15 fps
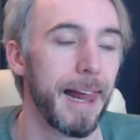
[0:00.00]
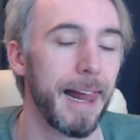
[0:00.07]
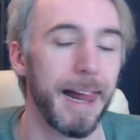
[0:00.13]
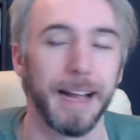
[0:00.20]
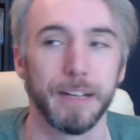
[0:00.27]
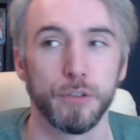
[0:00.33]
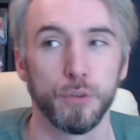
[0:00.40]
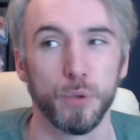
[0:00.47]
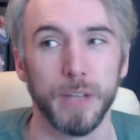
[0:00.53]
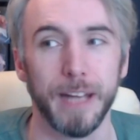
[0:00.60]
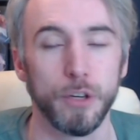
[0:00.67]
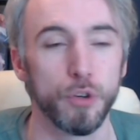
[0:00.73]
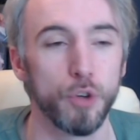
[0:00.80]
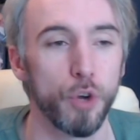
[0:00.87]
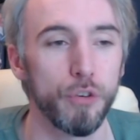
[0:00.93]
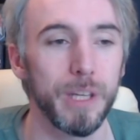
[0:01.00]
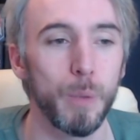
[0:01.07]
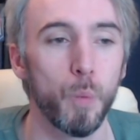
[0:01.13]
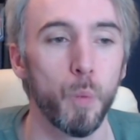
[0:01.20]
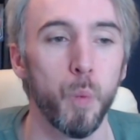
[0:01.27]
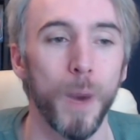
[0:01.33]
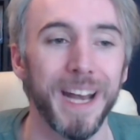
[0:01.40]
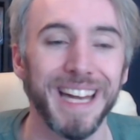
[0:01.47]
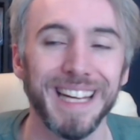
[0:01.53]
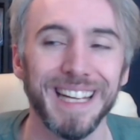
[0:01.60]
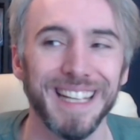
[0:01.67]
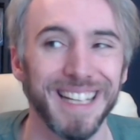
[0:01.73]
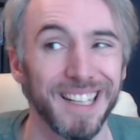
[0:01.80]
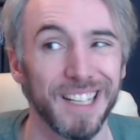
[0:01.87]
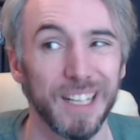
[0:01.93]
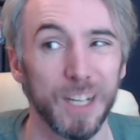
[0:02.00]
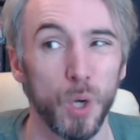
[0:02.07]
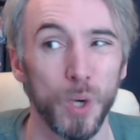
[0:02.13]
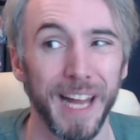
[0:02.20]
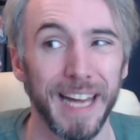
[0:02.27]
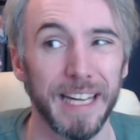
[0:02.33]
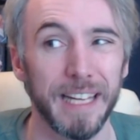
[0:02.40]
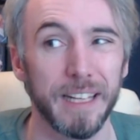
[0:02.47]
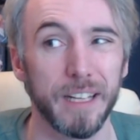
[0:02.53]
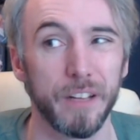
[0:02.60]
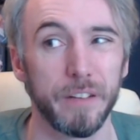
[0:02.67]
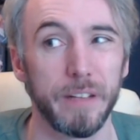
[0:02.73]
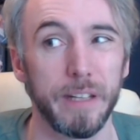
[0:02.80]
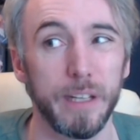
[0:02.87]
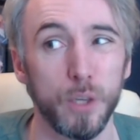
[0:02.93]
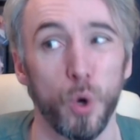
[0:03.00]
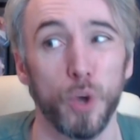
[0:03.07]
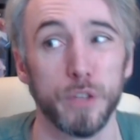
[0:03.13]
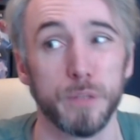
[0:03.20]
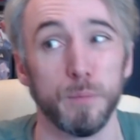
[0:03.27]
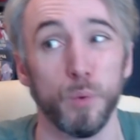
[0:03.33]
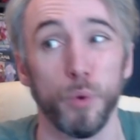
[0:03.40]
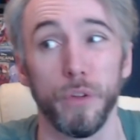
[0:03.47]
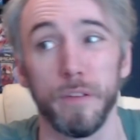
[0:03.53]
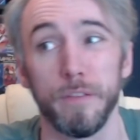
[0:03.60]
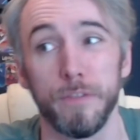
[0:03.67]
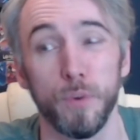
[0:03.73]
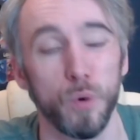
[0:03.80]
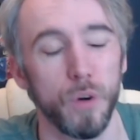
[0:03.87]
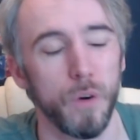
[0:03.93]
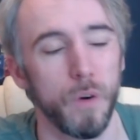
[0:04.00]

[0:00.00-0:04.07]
So yeah, you're not really winning on Ink because he costs more than 4.